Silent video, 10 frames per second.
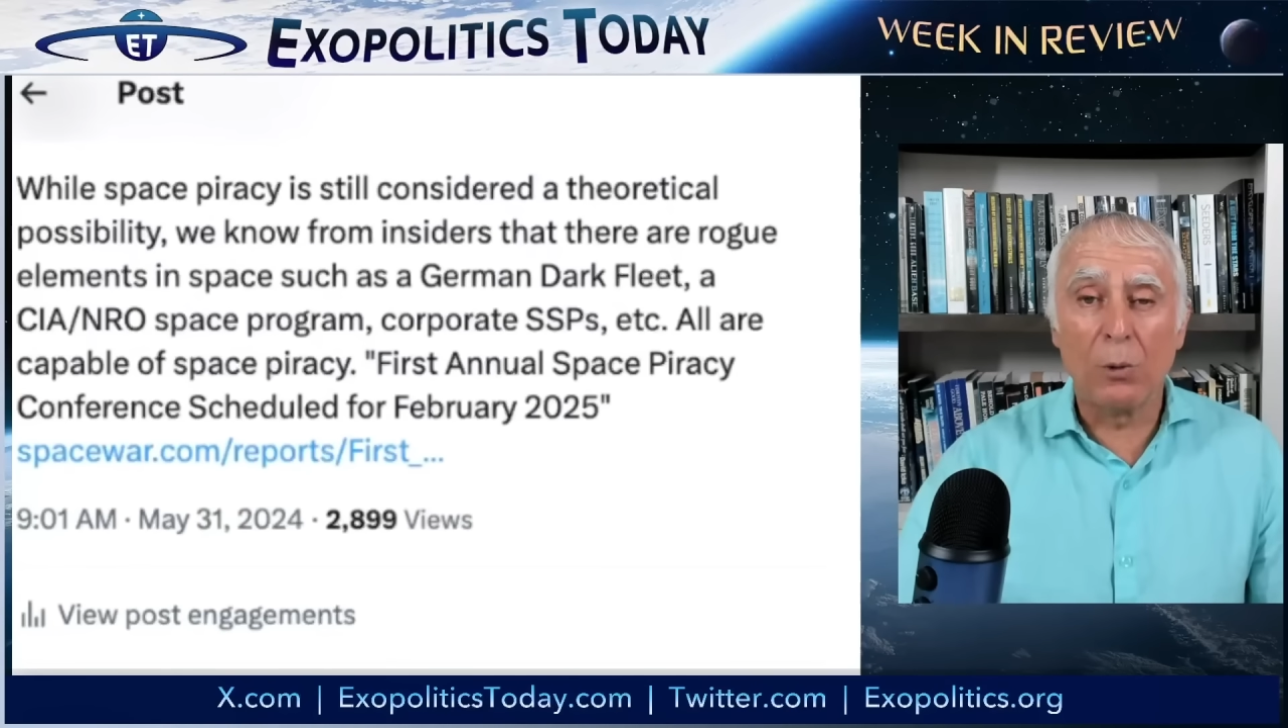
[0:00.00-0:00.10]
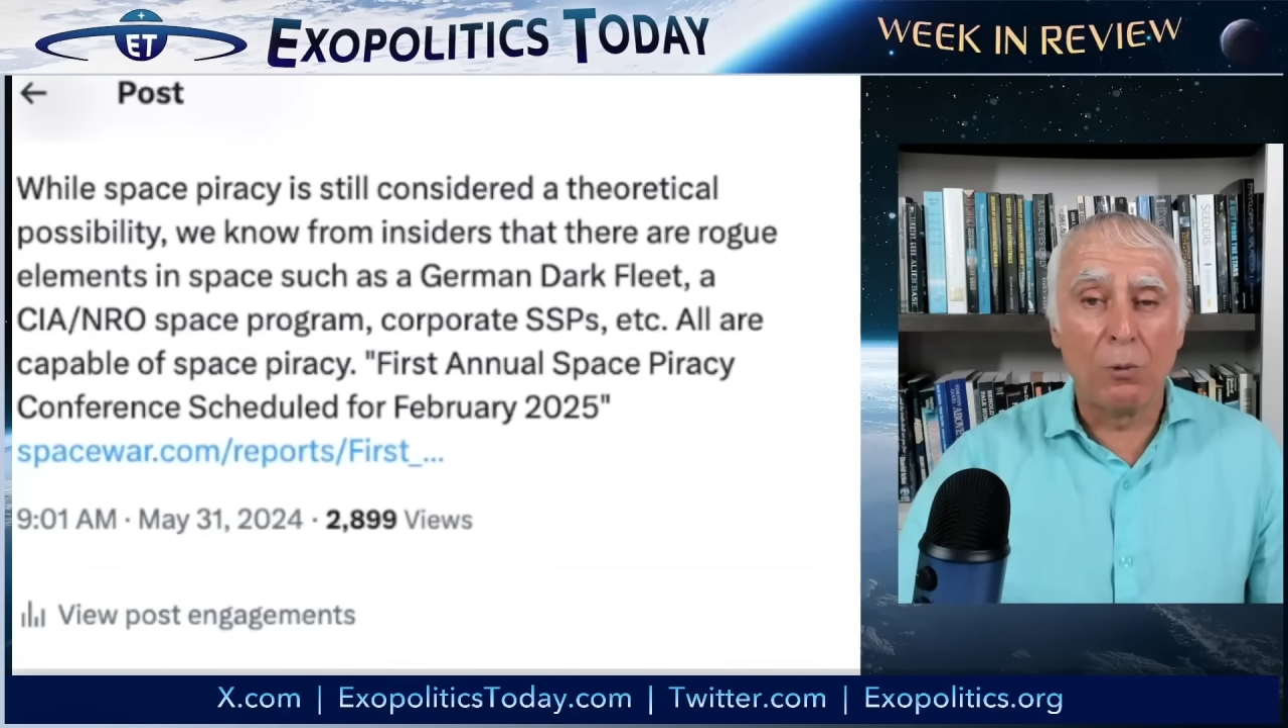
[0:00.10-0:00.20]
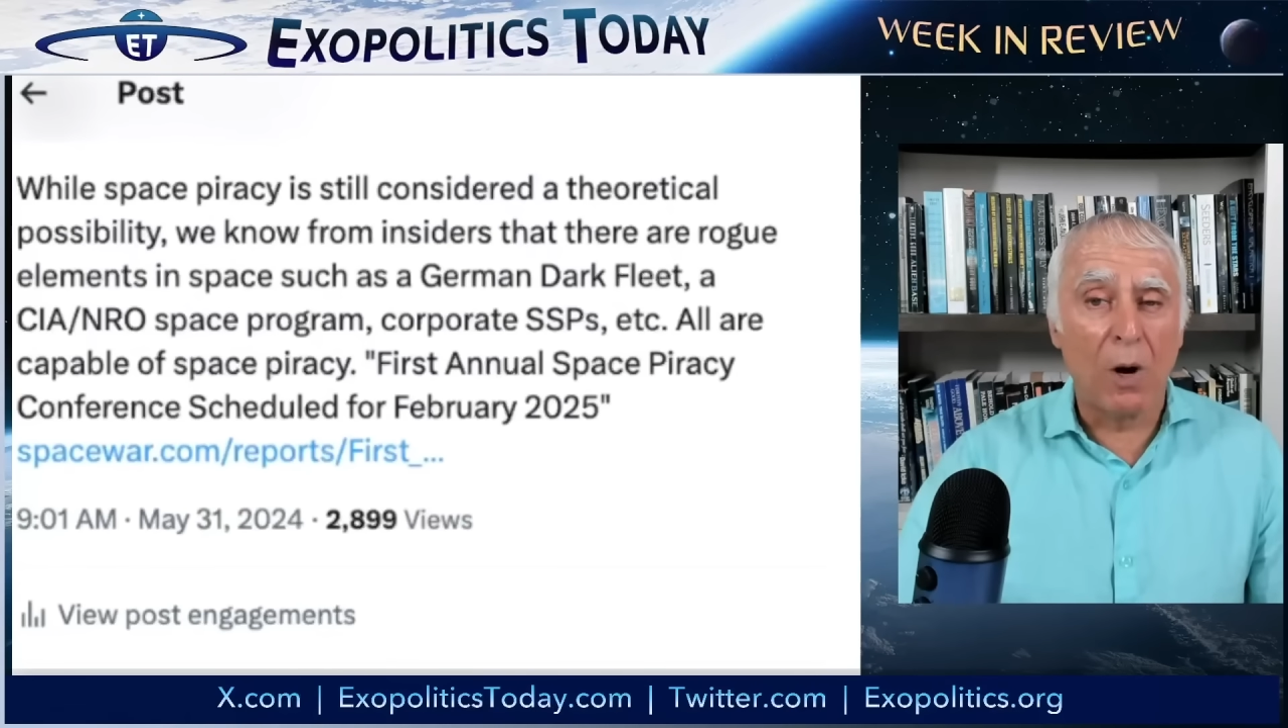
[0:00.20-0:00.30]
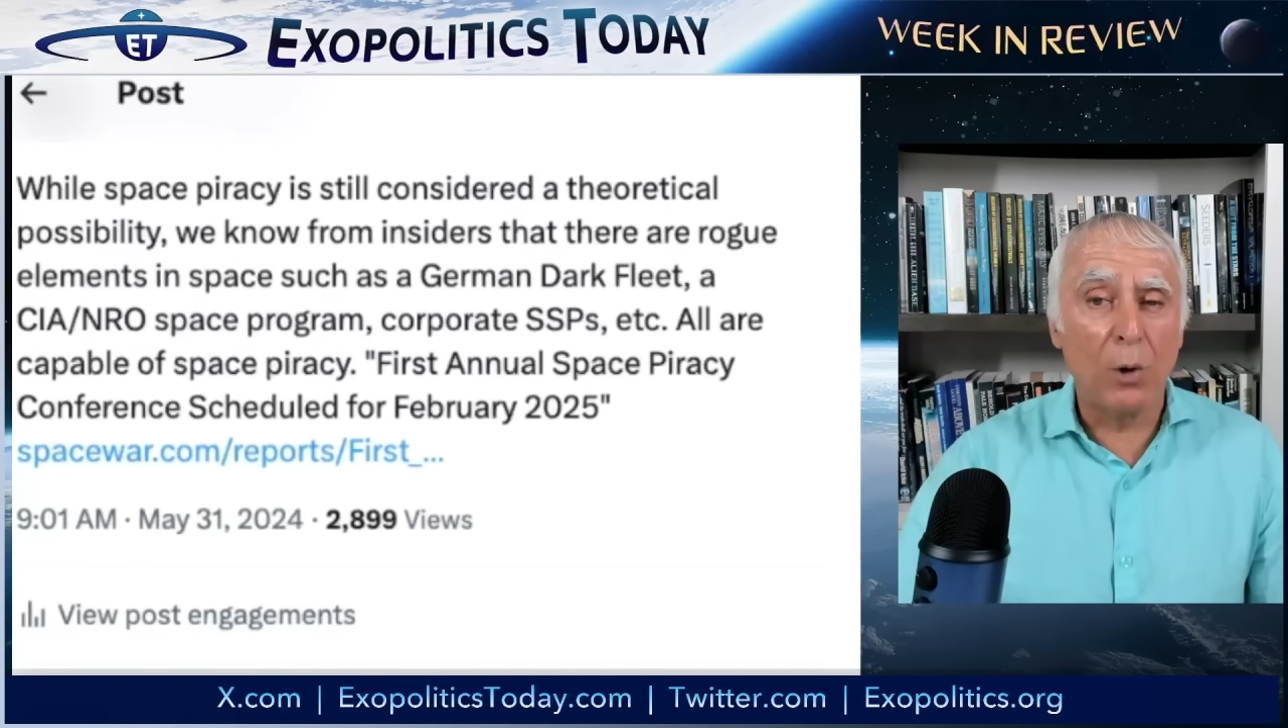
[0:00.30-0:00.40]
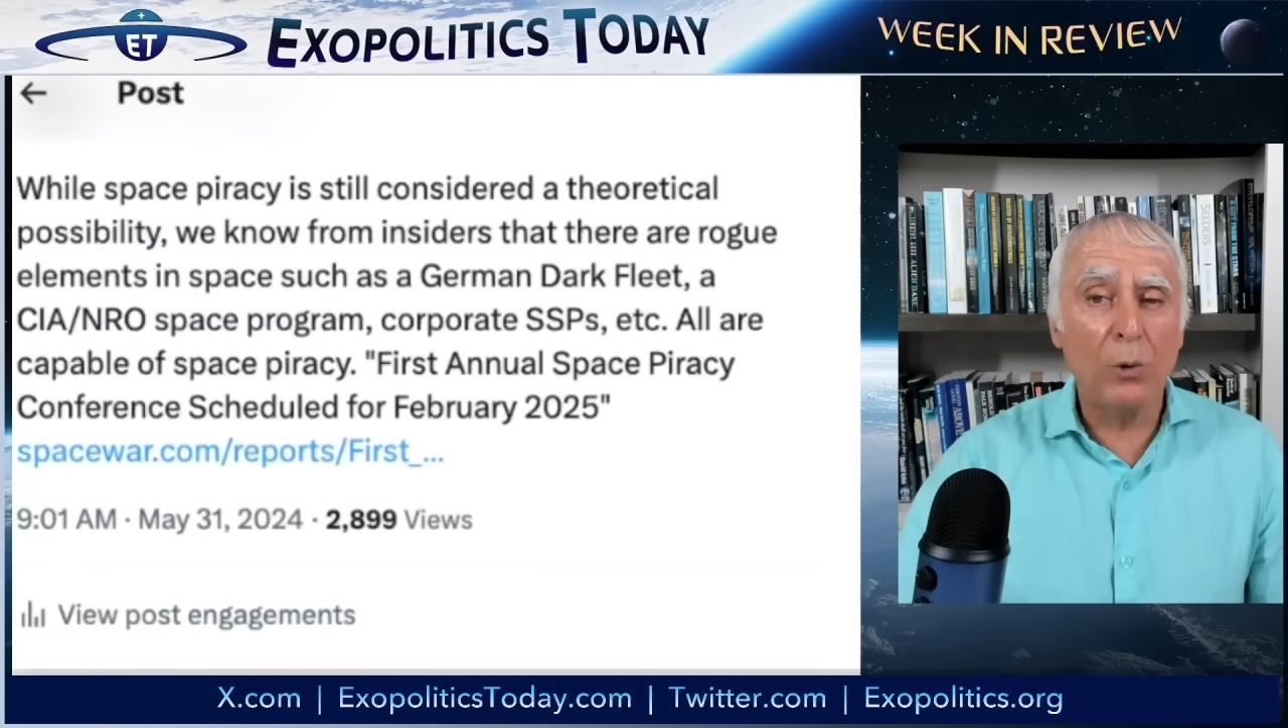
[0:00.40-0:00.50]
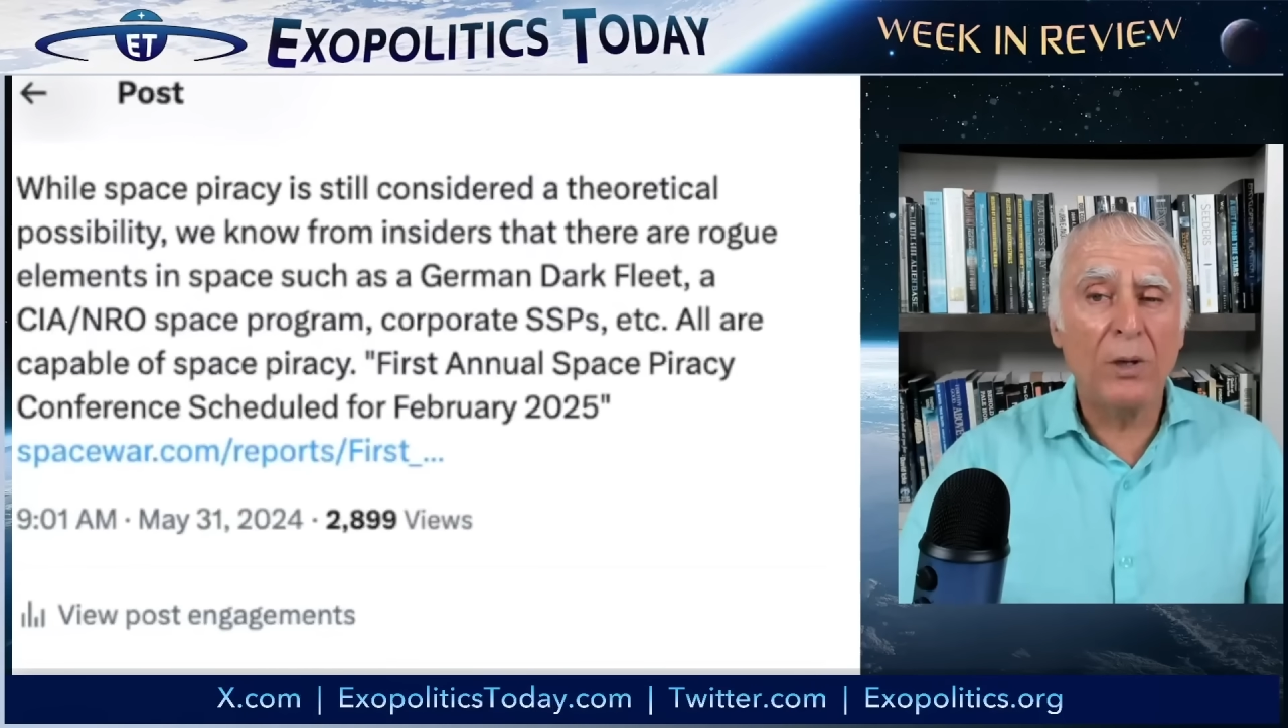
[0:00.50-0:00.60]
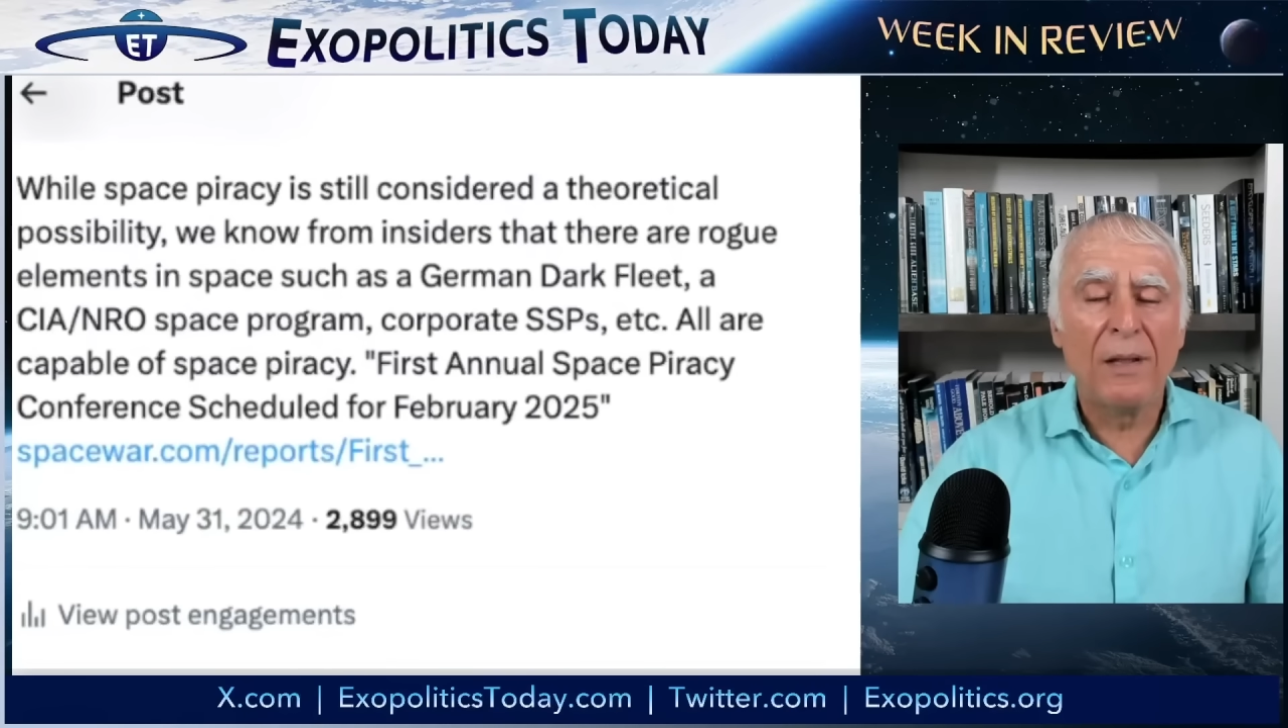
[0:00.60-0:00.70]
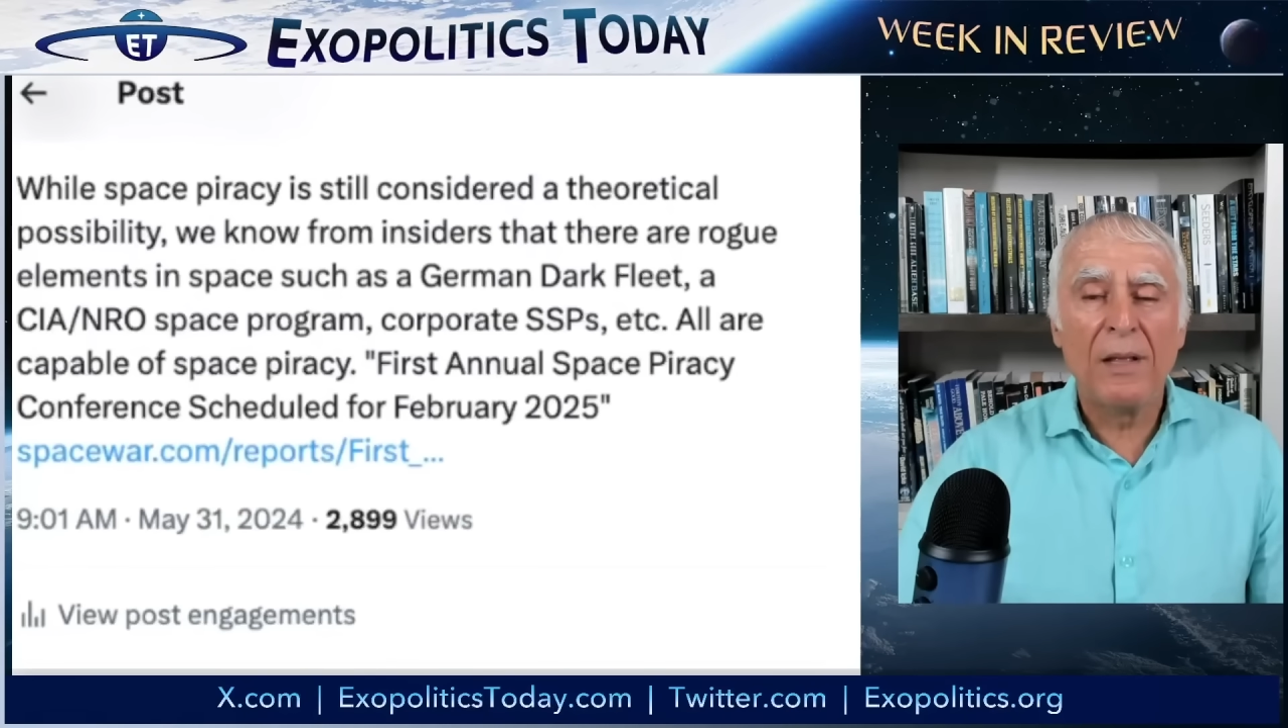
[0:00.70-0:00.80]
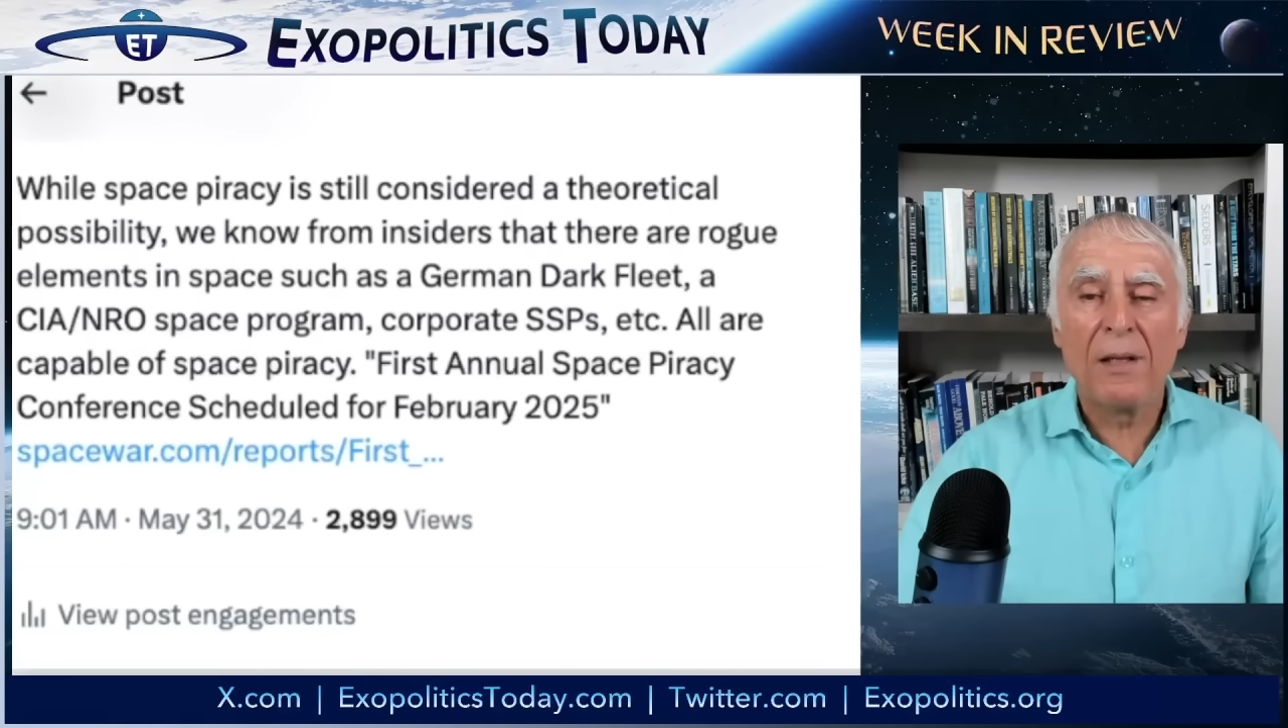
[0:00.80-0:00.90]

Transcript: rogue.